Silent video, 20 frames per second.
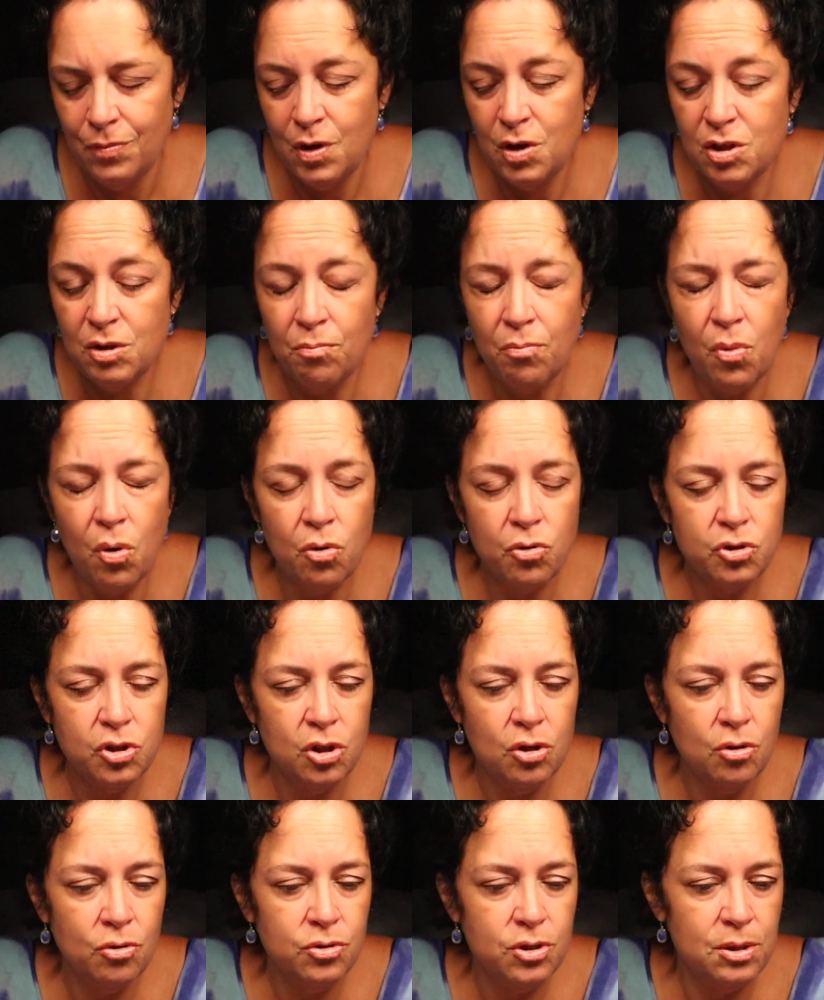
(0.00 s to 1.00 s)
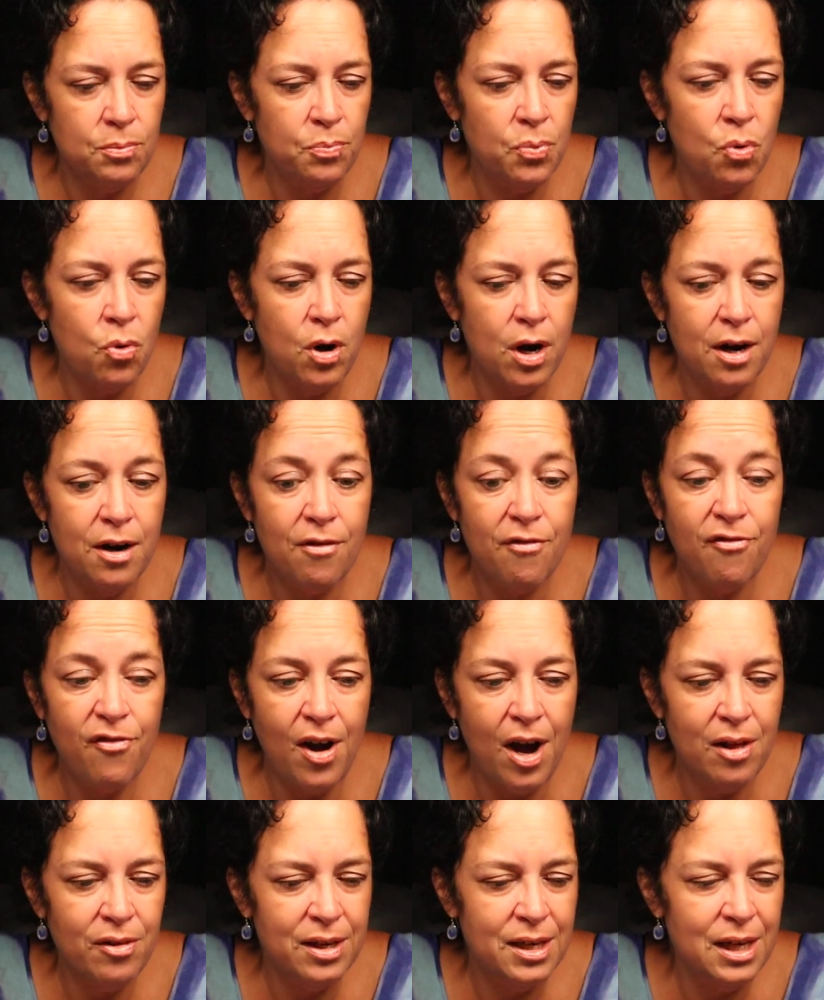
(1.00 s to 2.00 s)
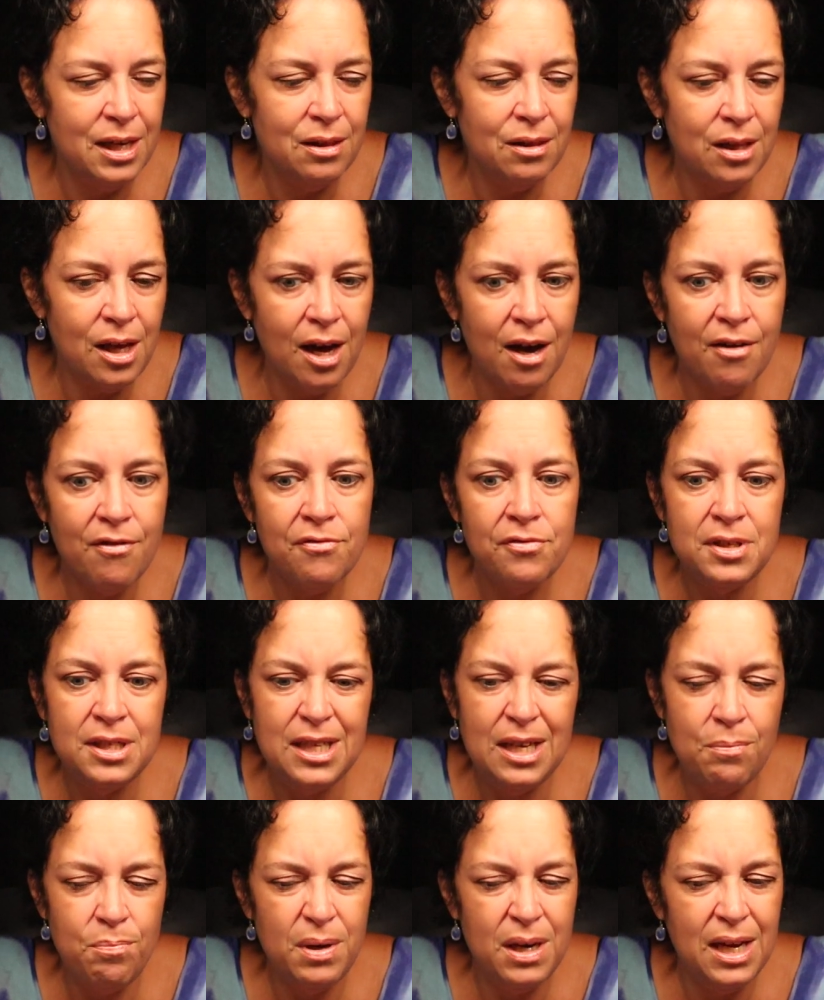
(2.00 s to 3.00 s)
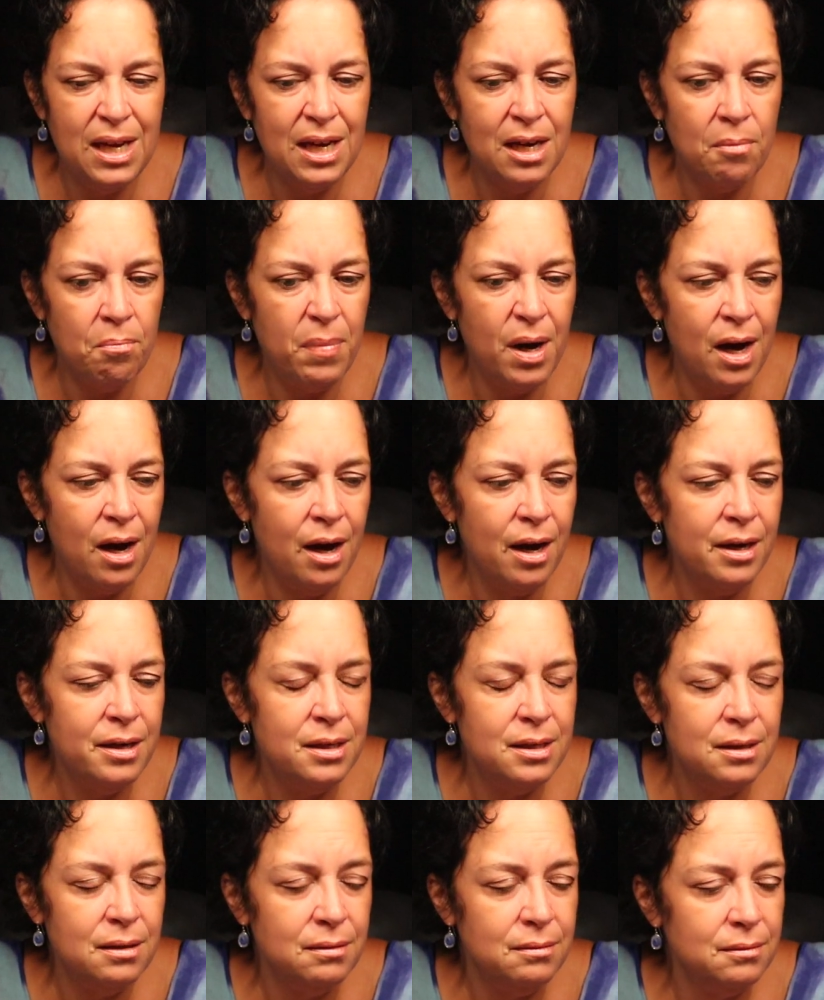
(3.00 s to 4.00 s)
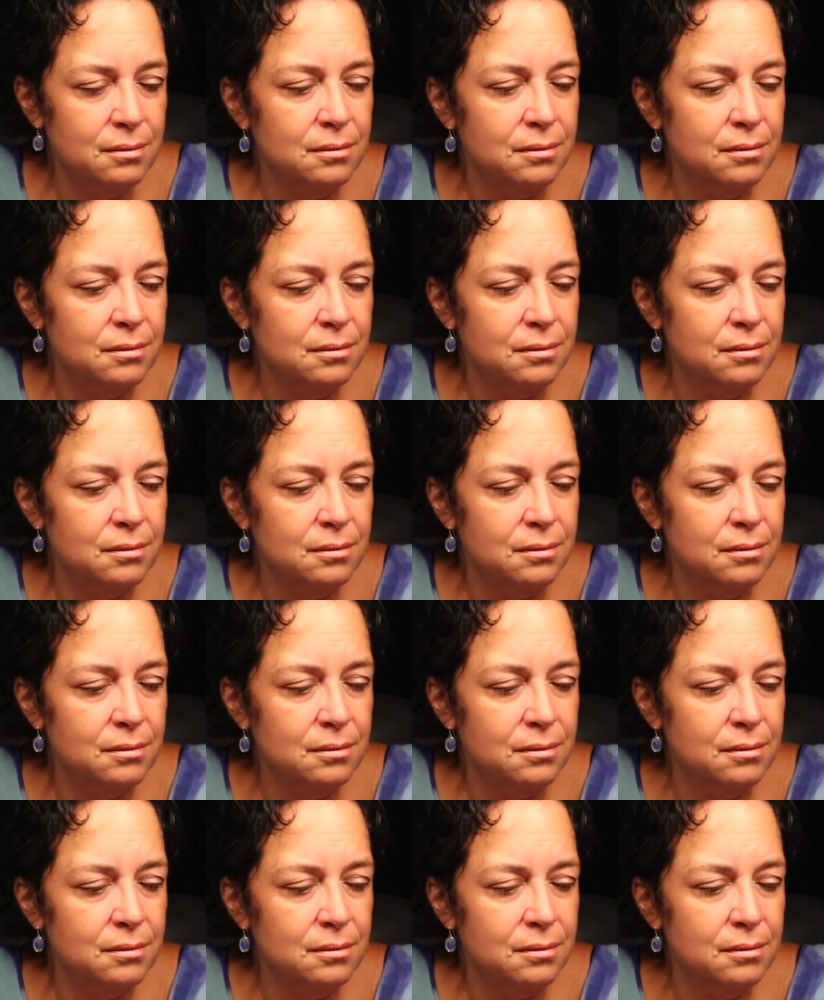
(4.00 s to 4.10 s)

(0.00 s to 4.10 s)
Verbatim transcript: There's emotional support, falling in love, deepening a bond.